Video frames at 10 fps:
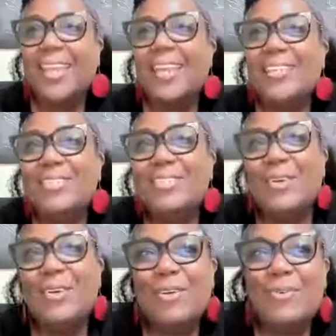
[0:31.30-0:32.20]
And
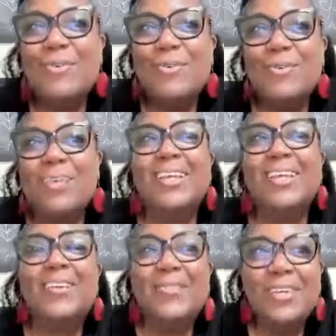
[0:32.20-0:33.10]
so,
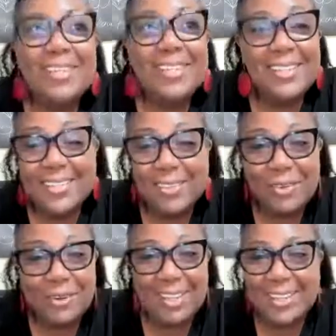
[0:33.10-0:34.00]
one of the
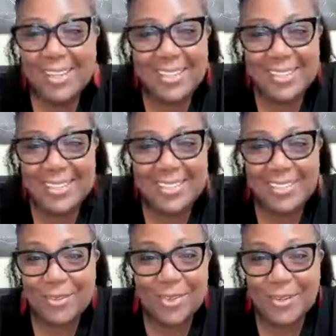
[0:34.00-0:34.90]
great things that
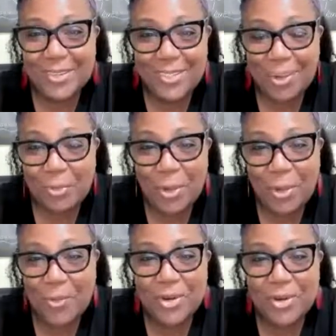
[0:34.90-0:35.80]
you'll hear us talk about
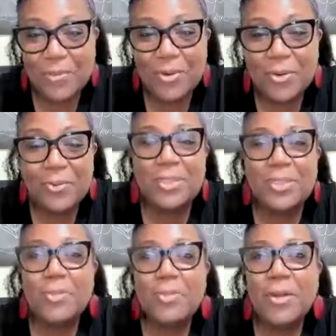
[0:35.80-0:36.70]
over and over with
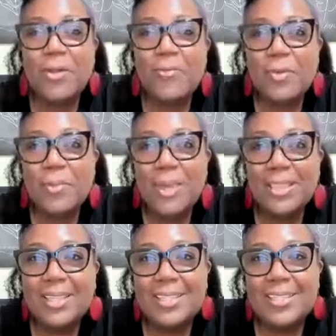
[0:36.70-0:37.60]
the Mood Makeover
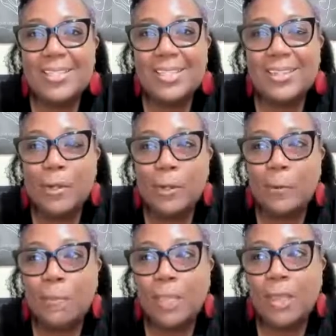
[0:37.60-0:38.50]
Method is it
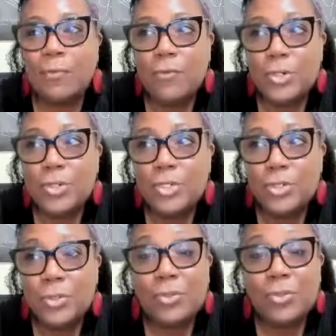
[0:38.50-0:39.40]
forces
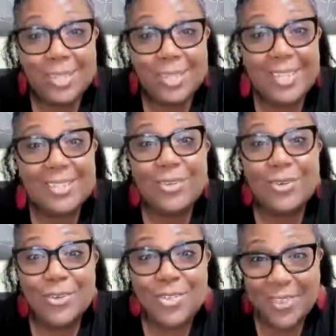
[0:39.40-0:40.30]
you to really get to know
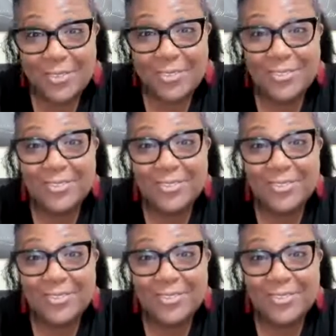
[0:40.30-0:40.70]
yourself,